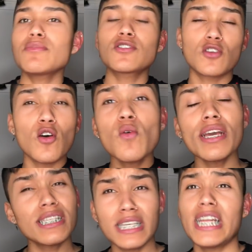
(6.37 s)
I'm so
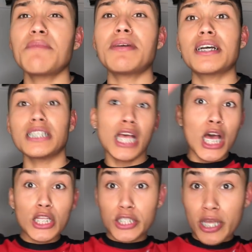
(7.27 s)
excited because
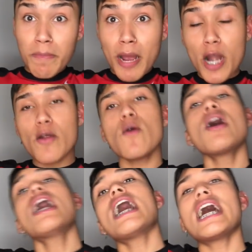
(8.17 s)

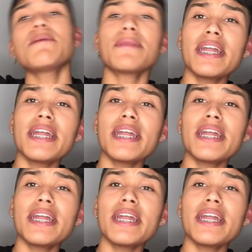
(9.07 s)
tomorrow I am